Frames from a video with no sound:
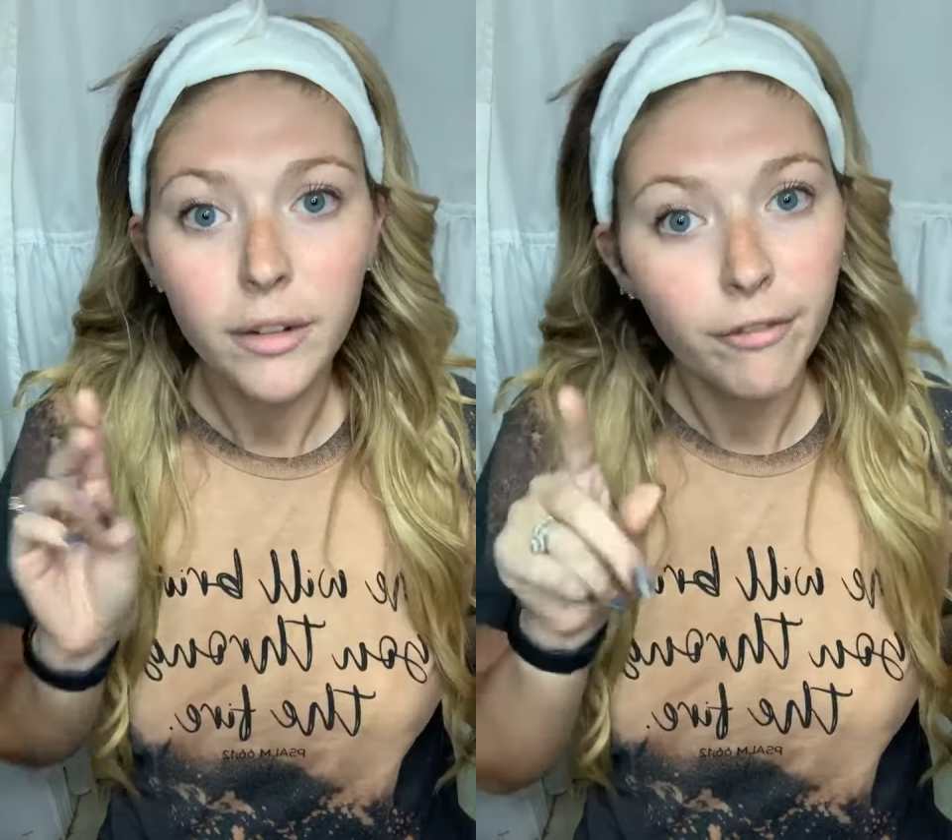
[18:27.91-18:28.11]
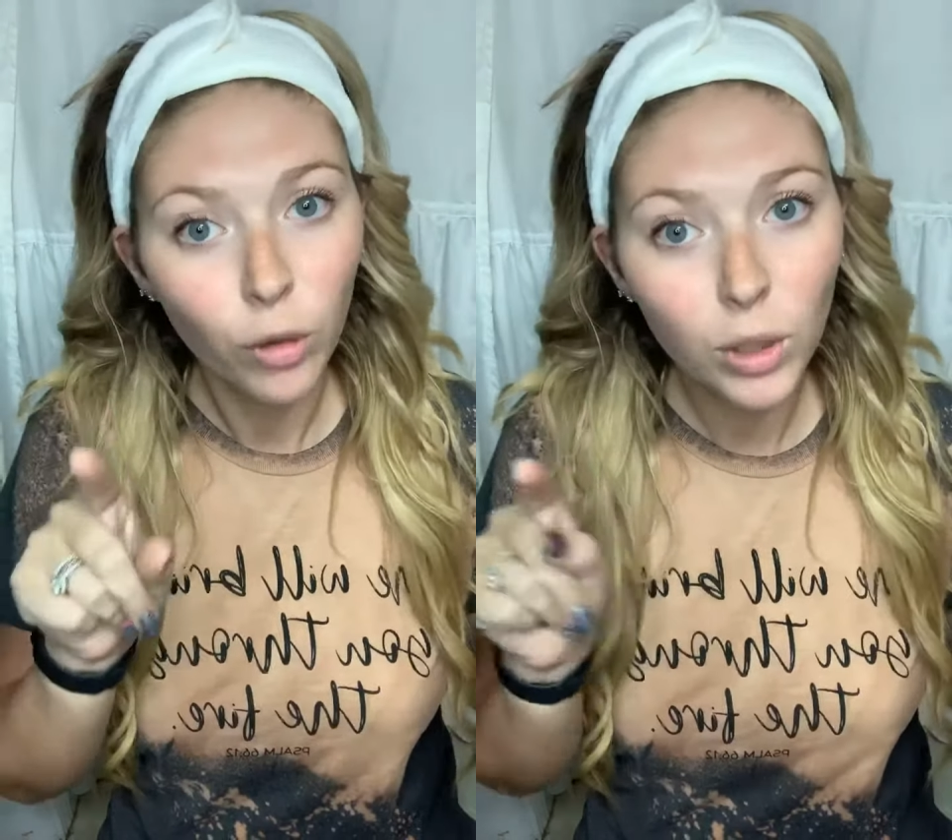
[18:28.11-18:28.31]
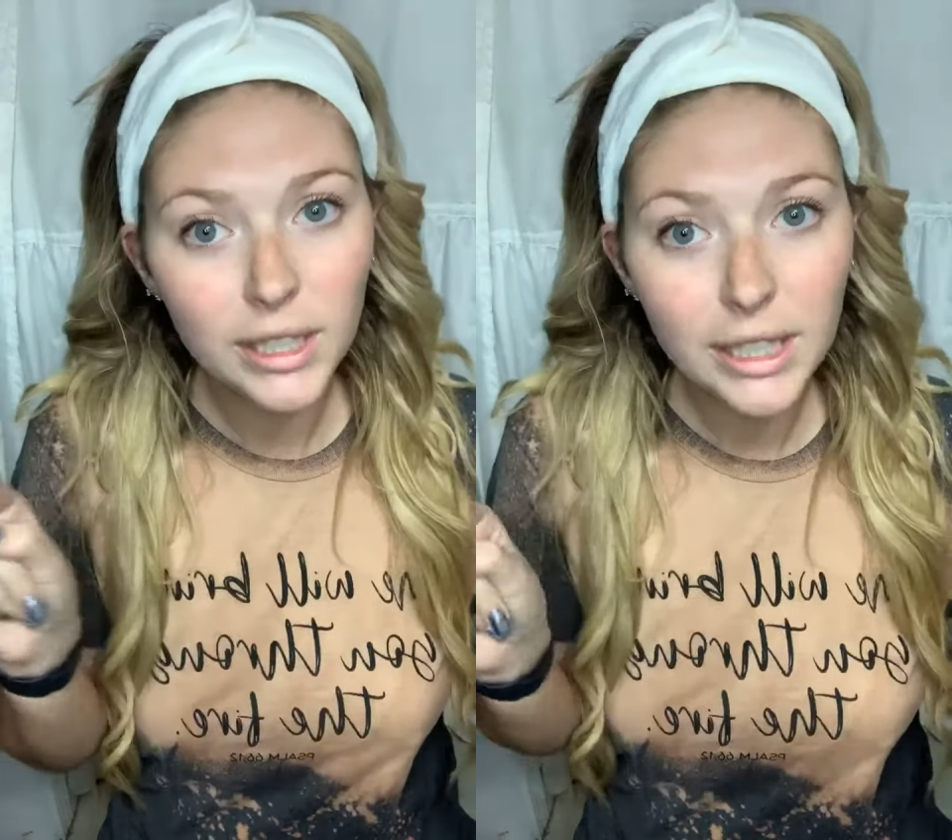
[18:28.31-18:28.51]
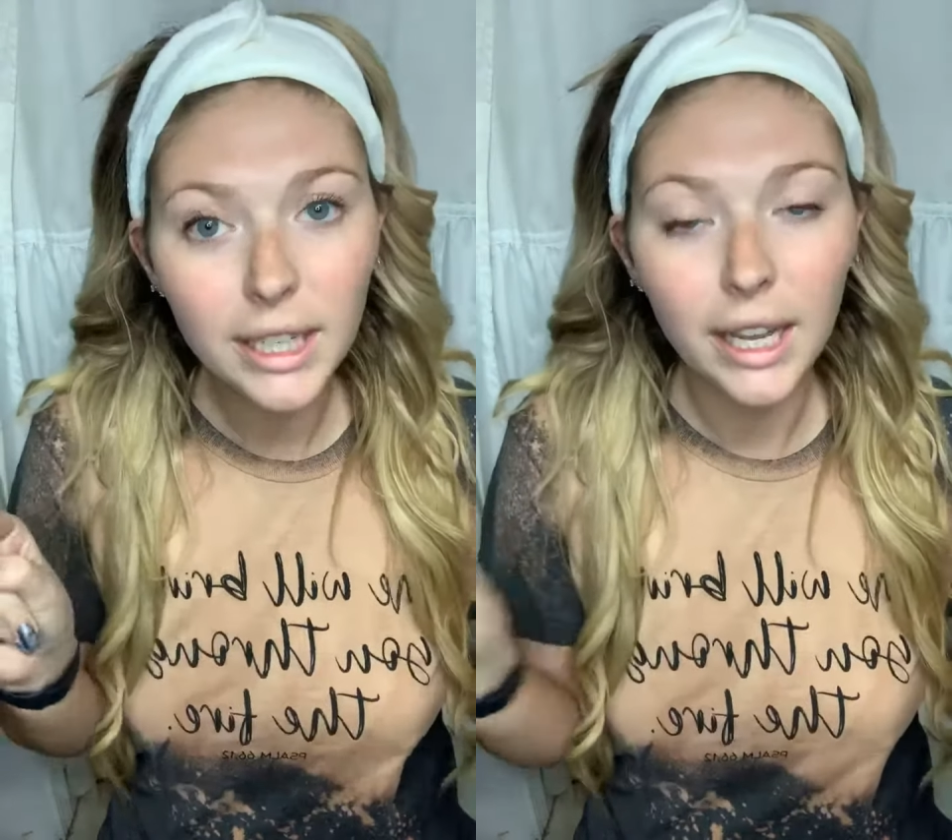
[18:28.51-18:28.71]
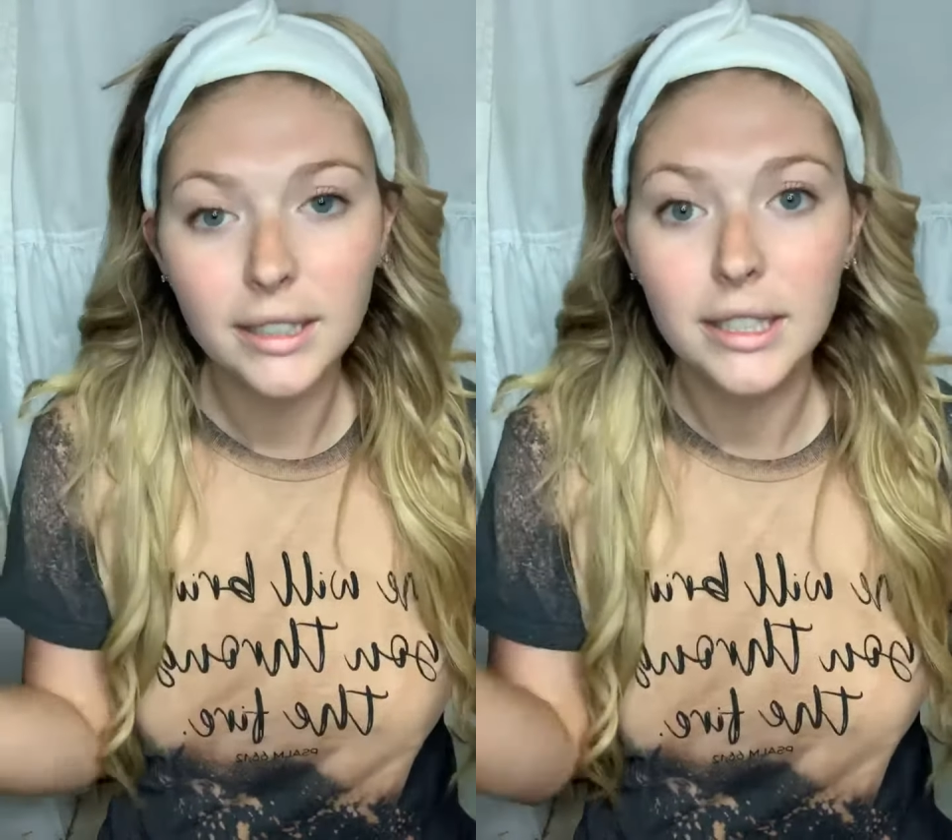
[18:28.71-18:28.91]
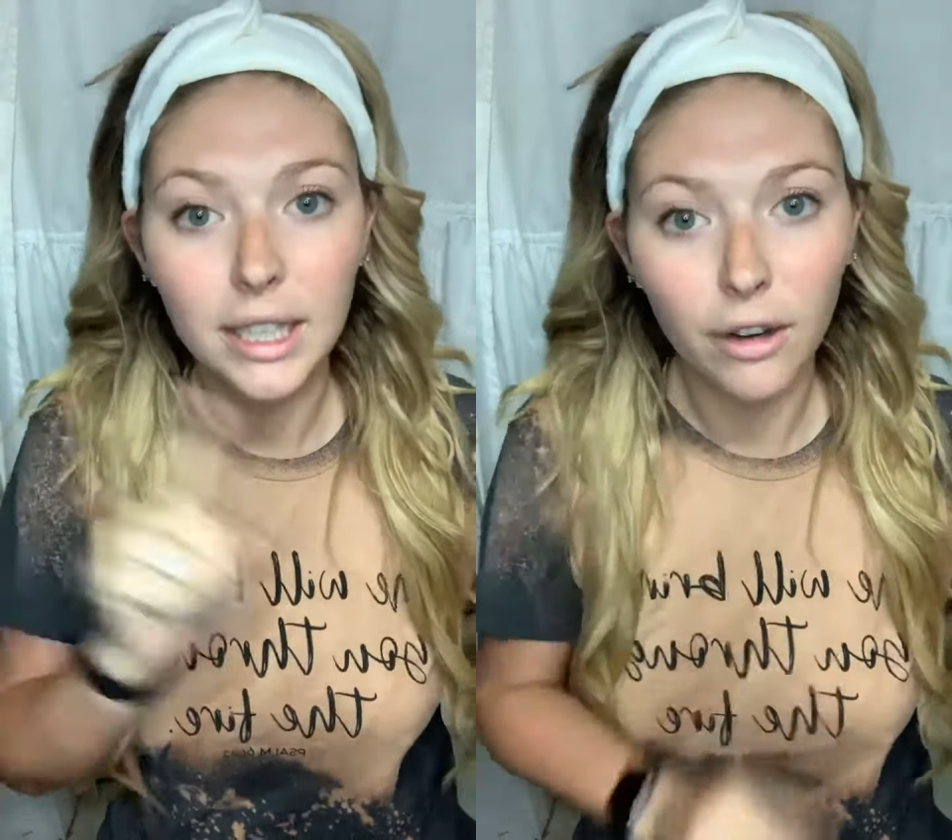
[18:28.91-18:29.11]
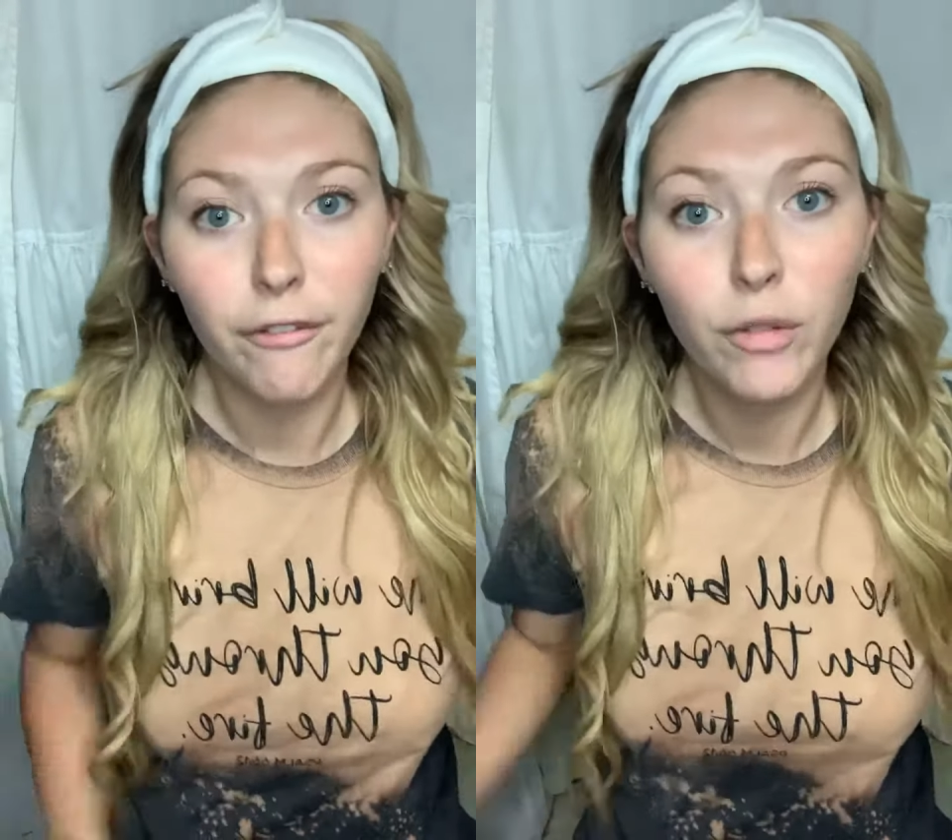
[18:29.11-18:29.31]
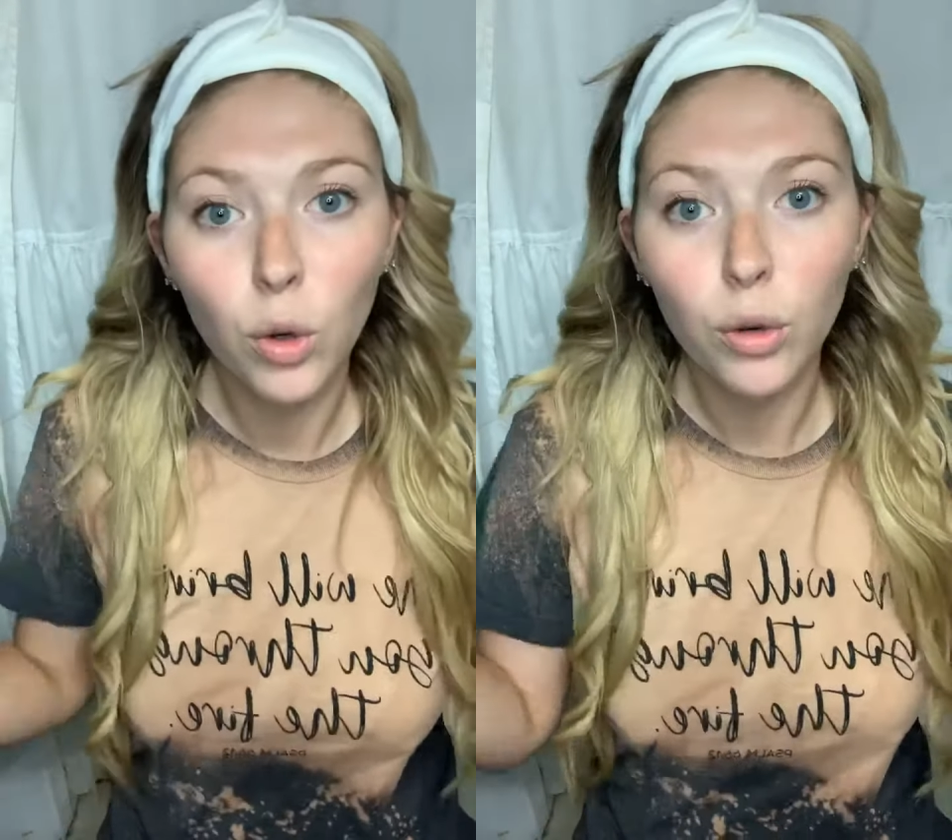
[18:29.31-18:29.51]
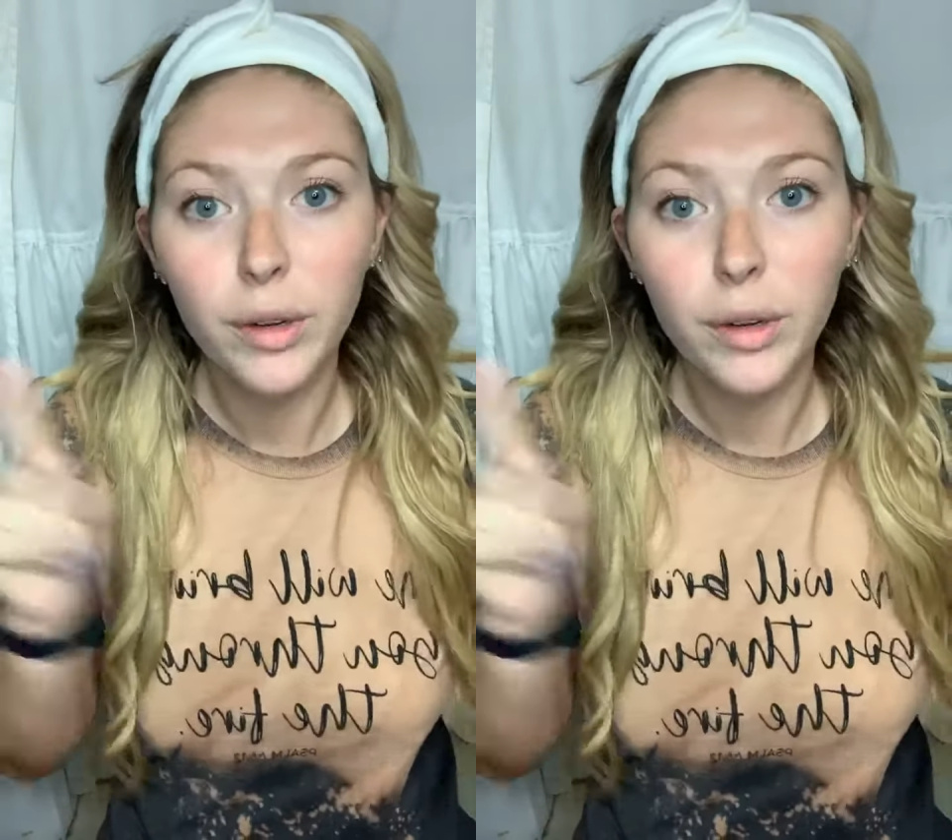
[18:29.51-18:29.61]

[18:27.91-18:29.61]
14 days to get a full